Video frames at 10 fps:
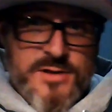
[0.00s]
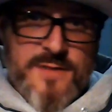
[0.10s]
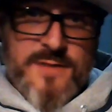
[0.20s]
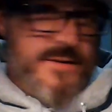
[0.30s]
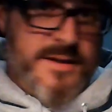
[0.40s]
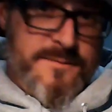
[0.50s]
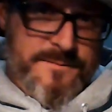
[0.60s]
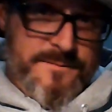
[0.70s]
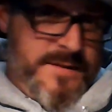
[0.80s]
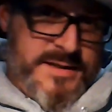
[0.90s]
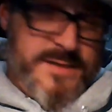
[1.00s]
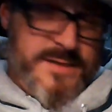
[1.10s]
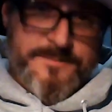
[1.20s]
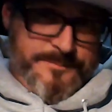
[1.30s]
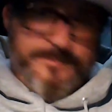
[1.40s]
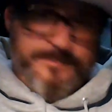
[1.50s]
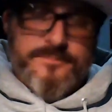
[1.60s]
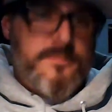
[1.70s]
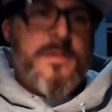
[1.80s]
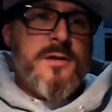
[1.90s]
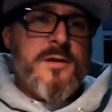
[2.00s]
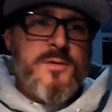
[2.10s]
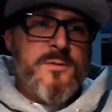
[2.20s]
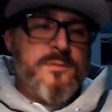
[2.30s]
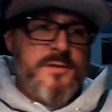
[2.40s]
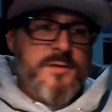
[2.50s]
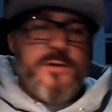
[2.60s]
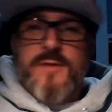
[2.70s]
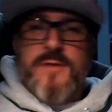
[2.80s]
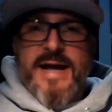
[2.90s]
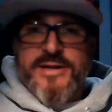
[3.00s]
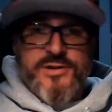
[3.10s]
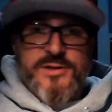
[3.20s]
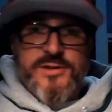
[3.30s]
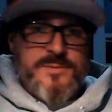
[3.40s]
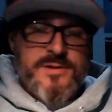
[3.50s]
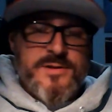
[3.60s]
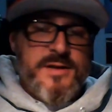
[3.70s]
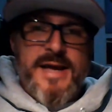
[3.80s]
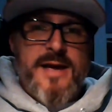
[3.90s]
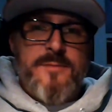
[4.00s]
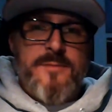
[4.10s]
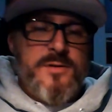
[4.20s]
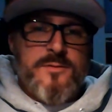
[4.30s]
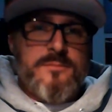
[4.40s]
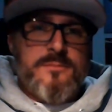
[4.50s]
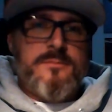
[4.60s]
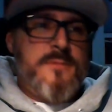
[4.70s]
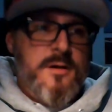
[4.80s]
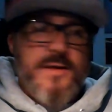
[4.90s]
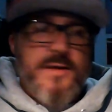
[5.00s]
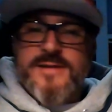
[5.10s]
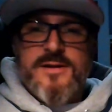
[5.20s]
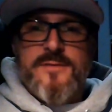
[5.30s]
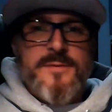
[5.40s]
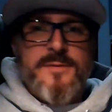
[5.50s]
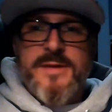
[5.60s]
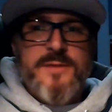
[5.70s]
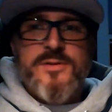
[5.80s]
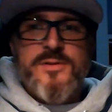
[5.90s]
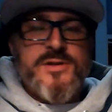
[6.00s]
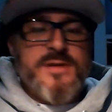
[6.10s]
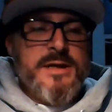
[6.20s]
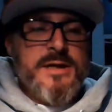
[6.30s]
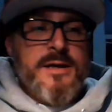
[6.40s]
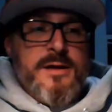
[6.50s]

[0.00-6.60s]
other stuff, and he'd fix it, do lash adjustments on the cam, all that stuff. I mean, he would just